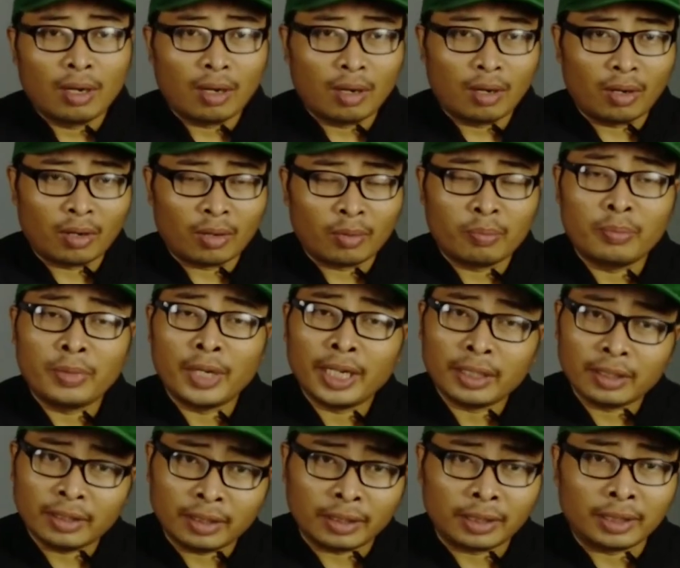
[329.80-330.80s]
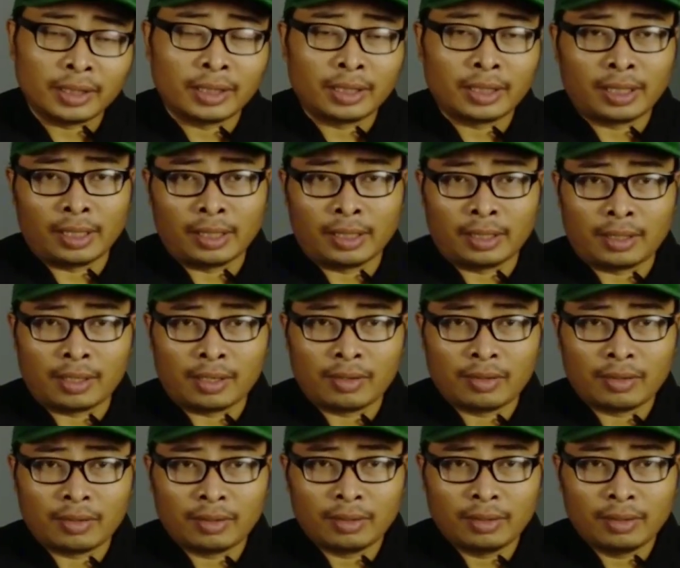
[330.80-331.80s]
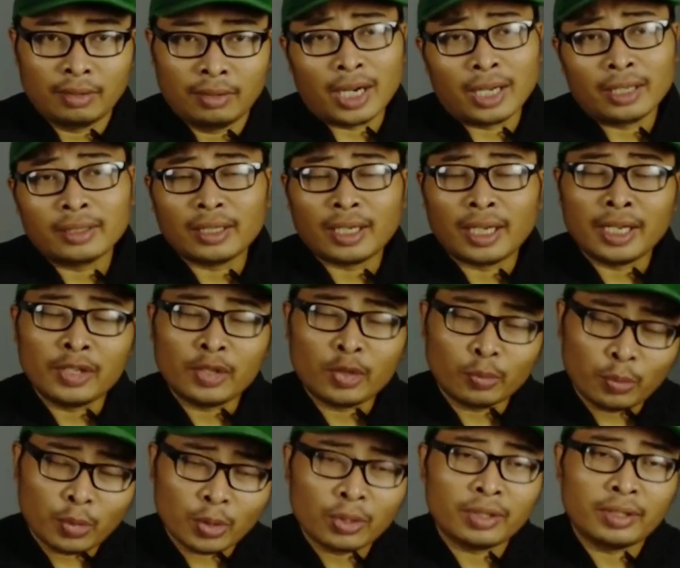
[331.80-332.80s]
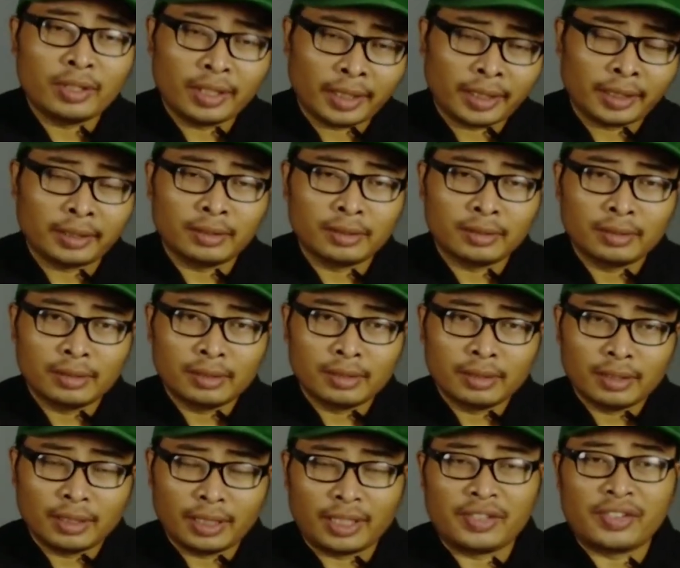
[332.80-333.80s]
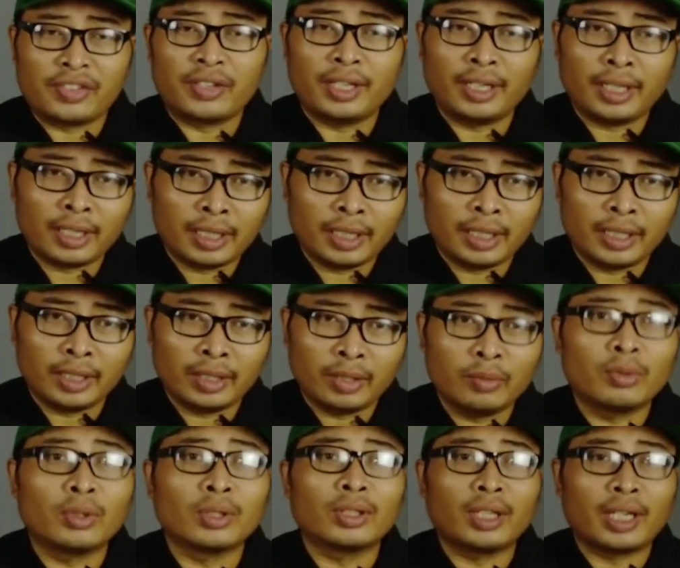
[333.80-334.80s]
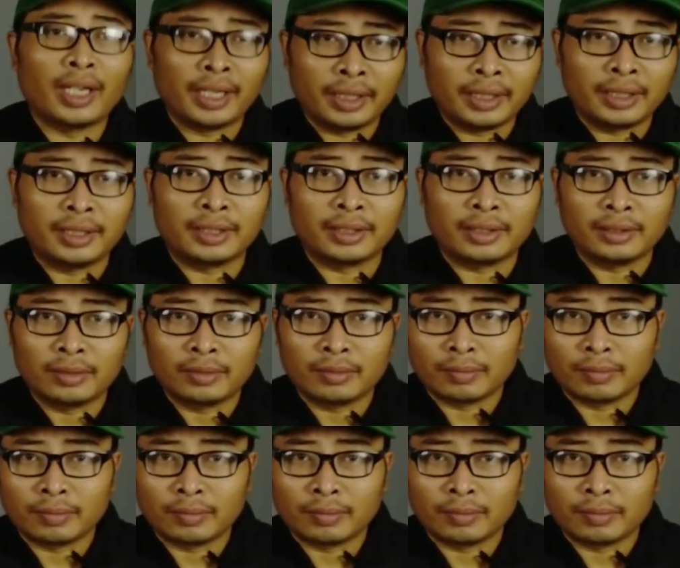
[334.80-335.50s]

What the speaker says: or bacteria killers. But I suppose that's exactly what I did."